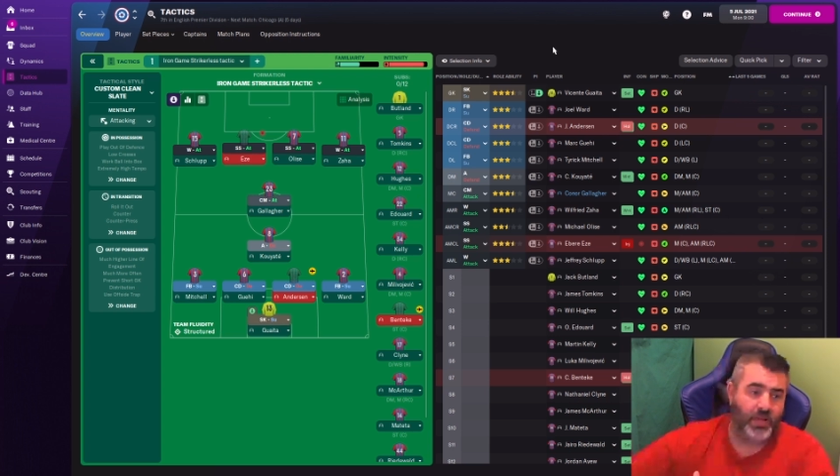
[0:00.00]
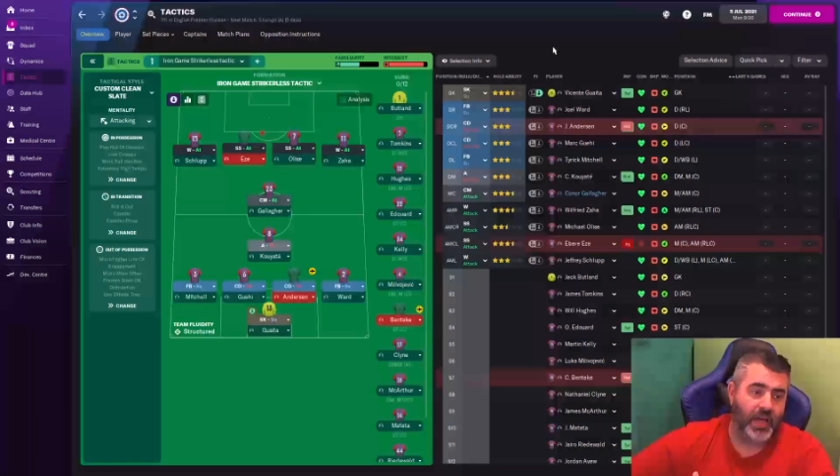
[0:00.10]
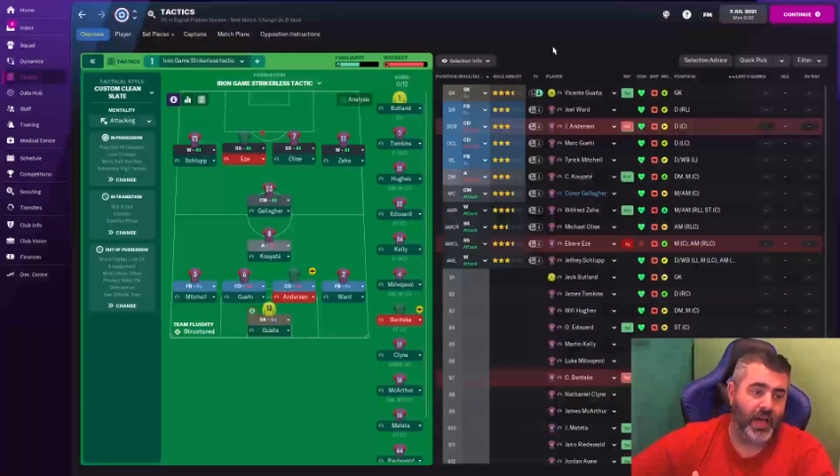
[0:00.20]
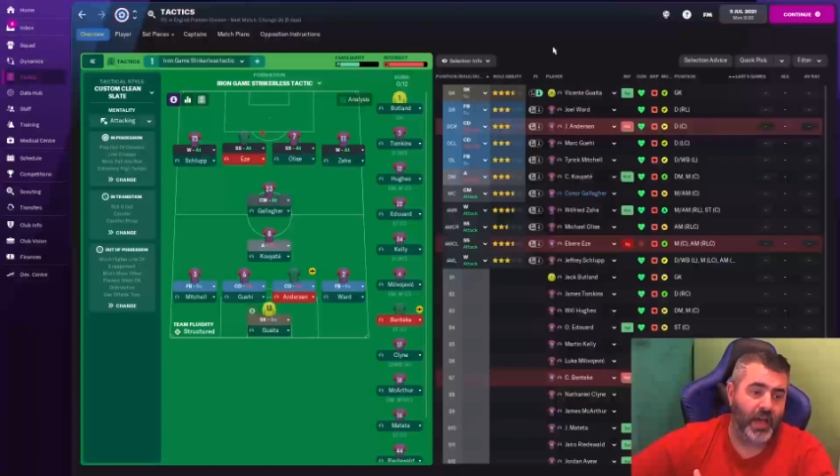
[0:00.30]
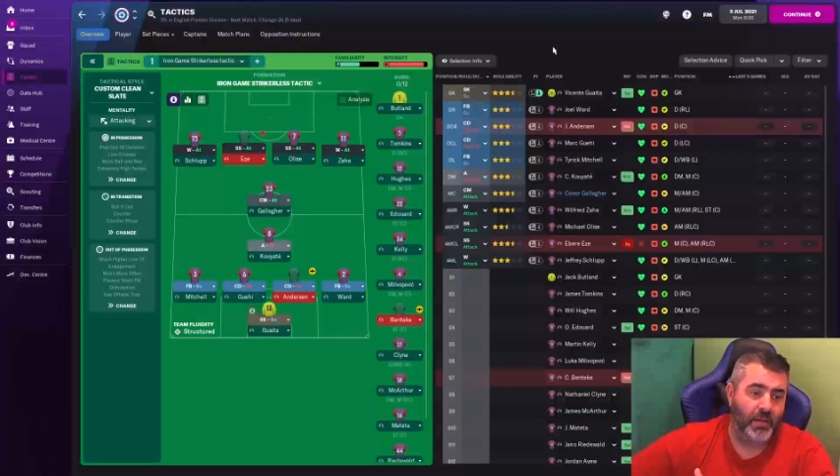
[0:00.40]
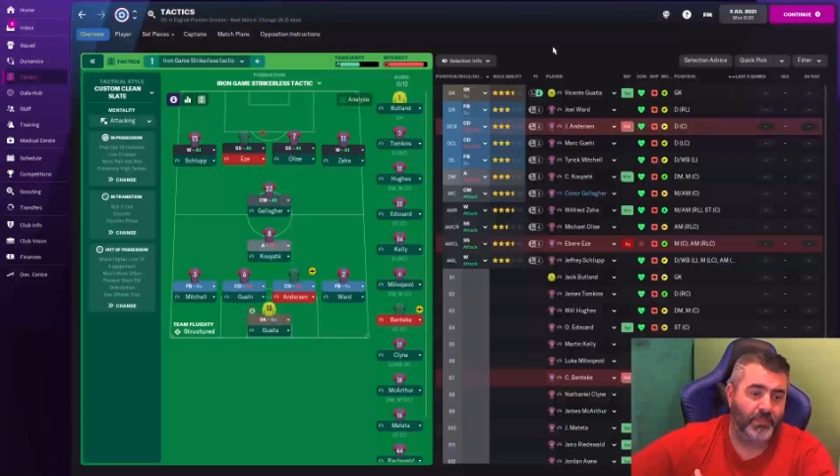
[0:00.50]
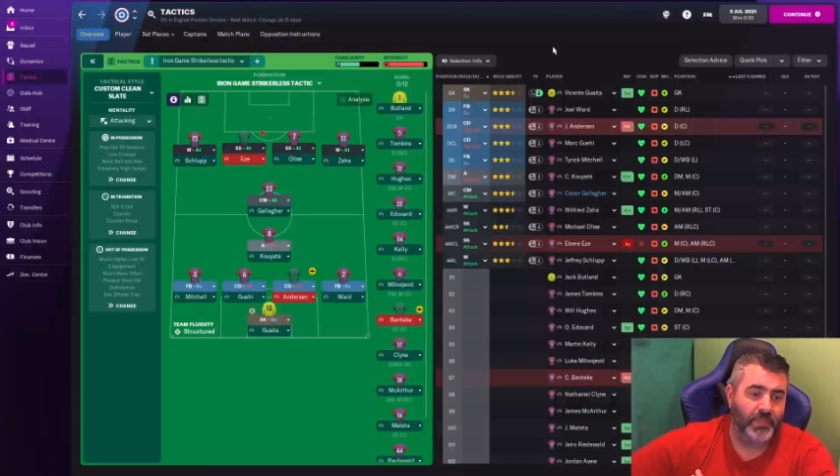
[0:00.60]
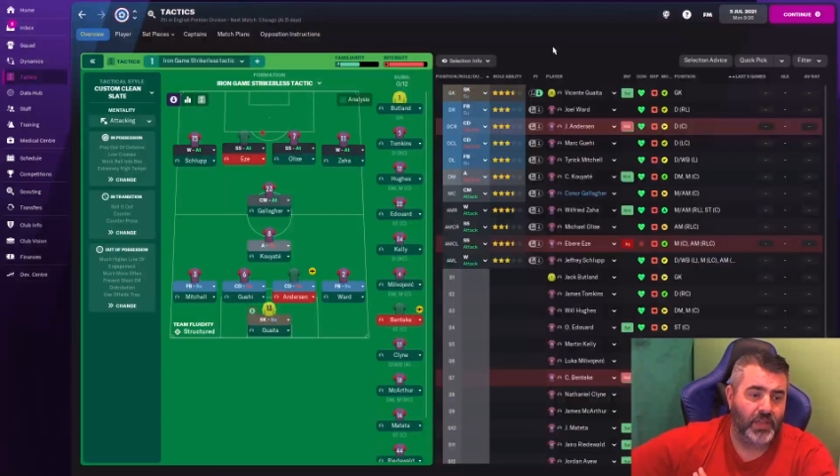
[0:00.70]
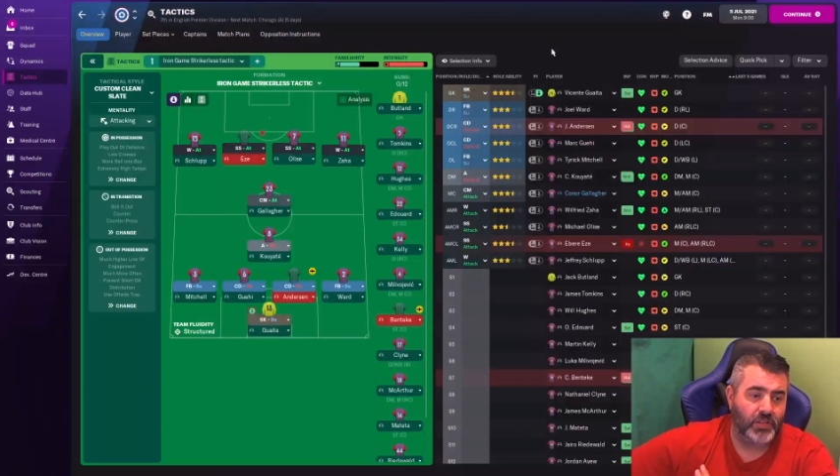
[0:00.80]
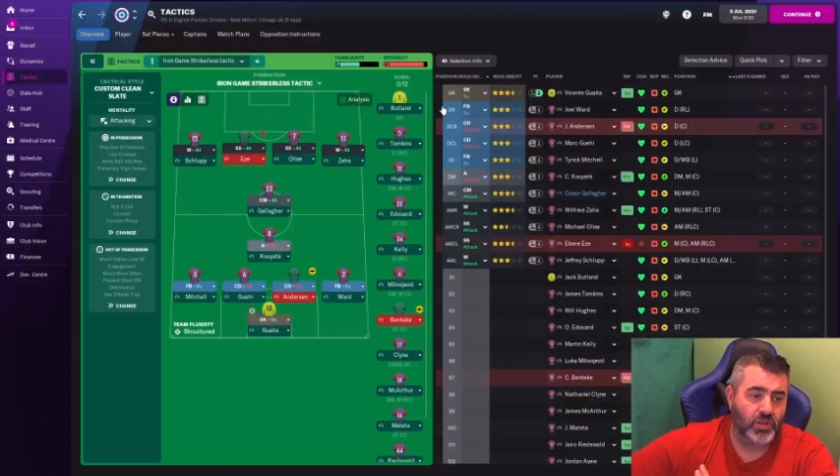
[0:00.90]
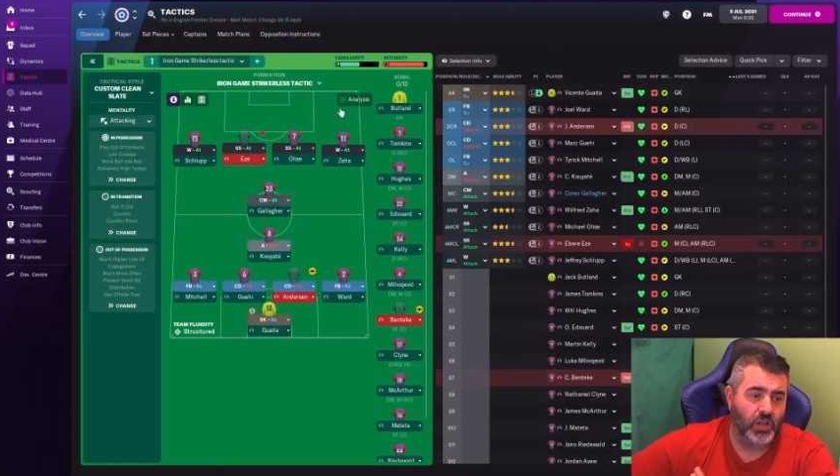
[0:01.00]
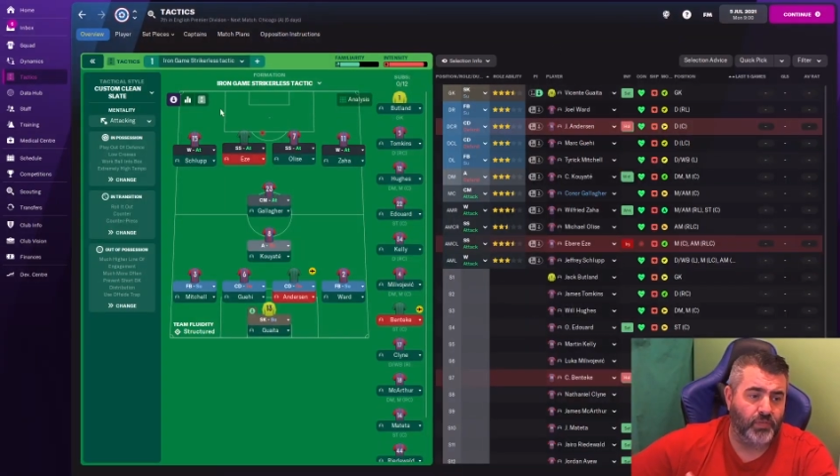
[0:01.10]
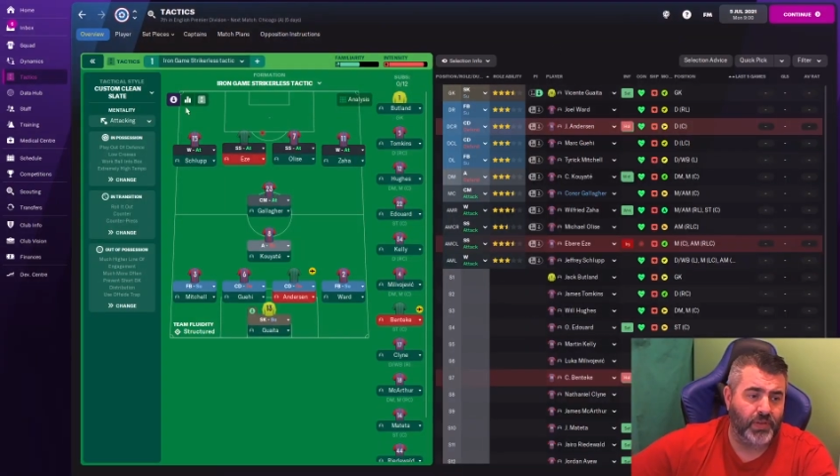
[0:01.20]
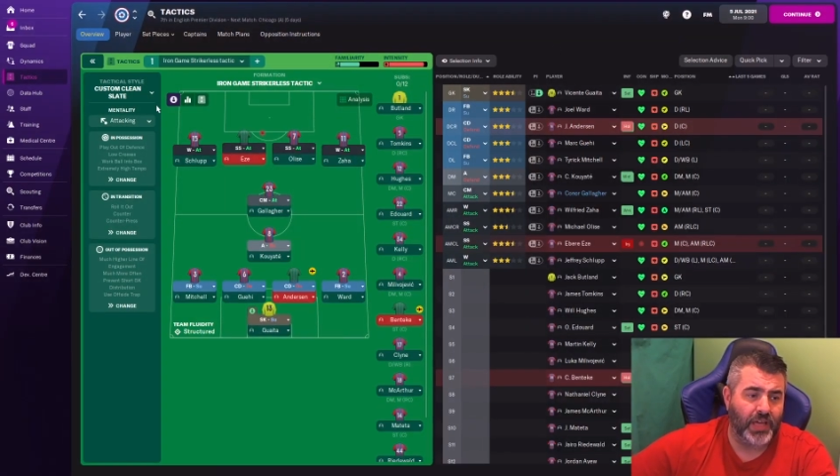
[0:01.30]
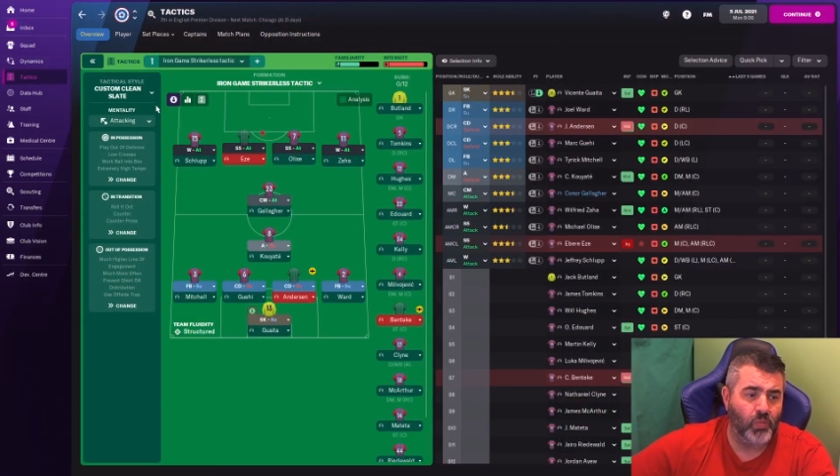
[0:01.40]
The only
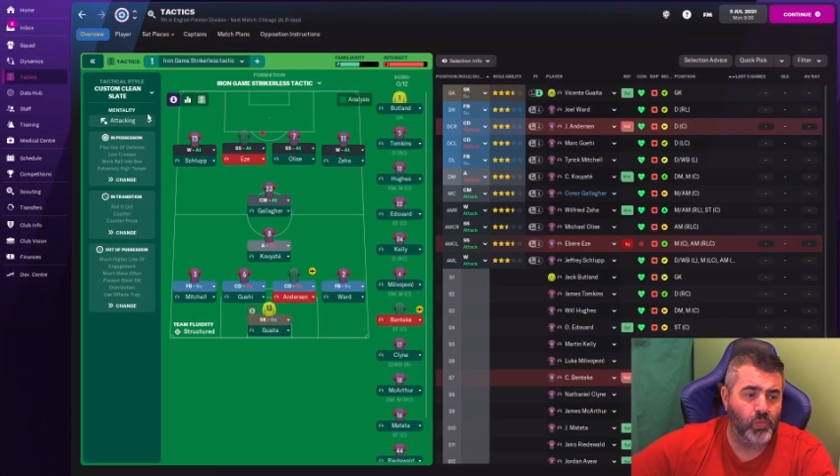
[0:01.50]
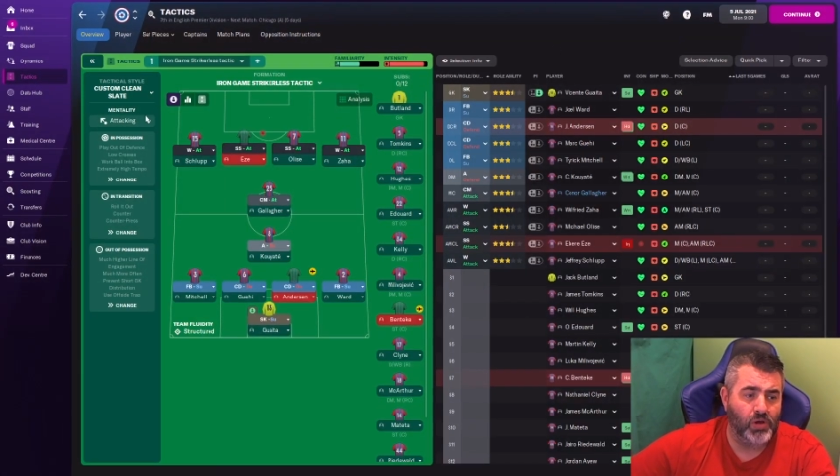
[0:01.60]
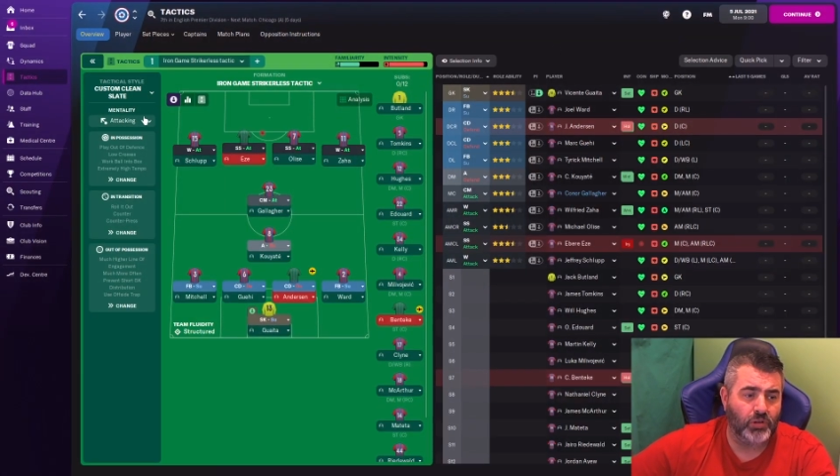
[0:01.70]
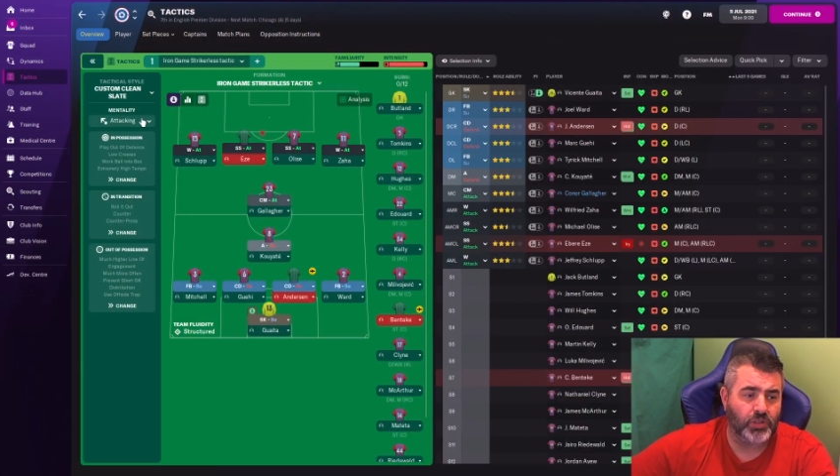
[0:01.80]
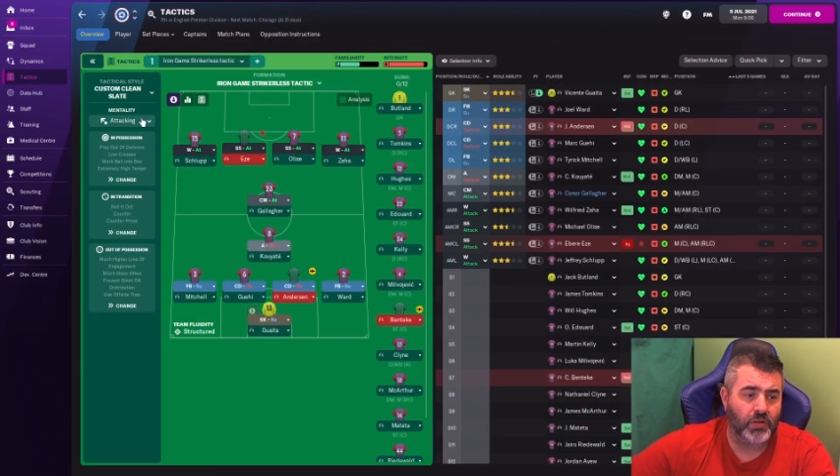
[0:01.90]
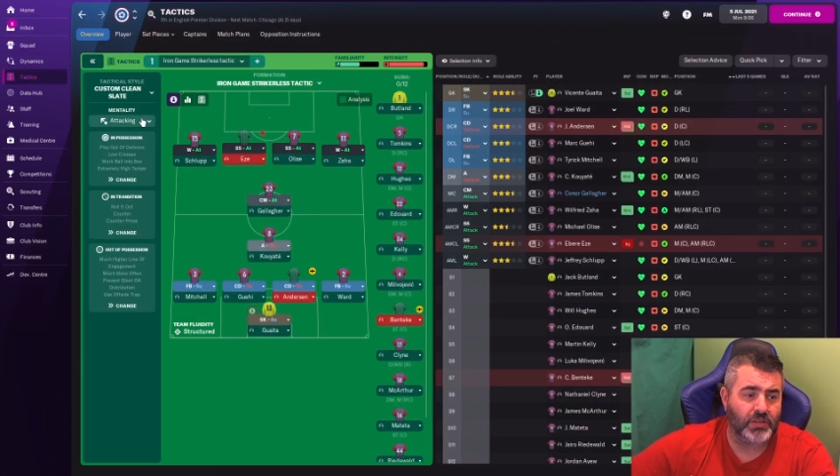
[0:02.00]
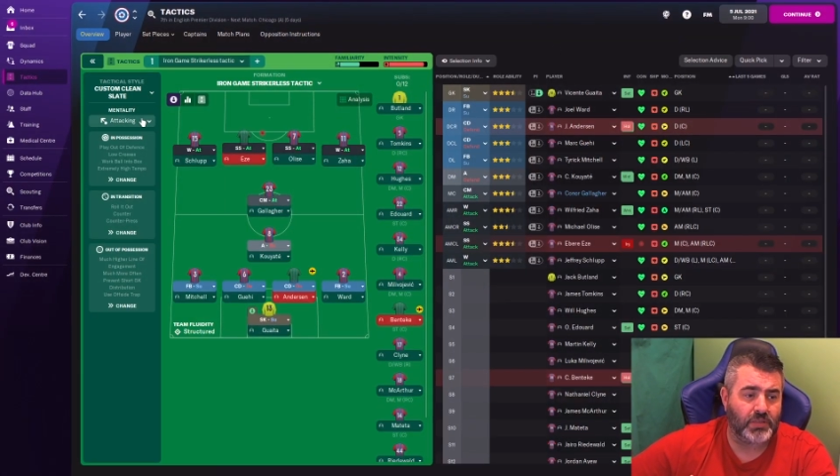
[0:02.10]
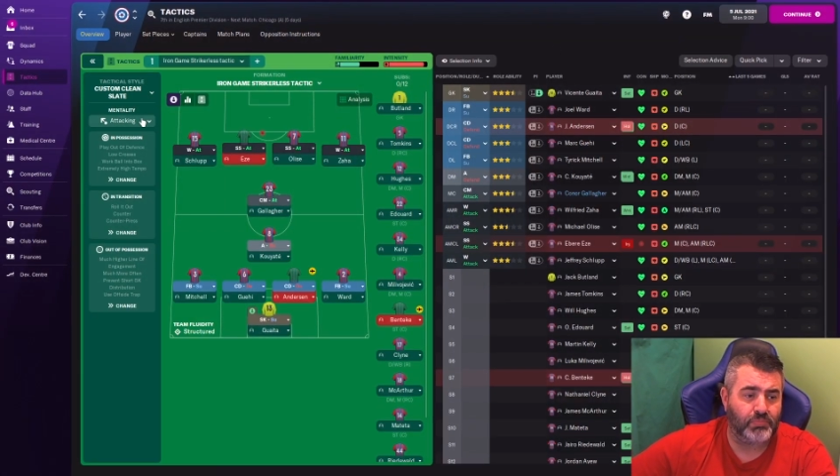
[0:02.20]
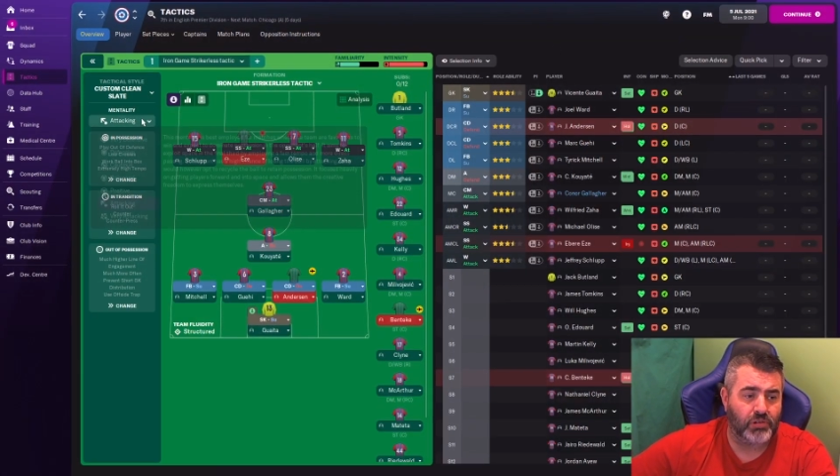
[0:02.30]
thing I will do is I'm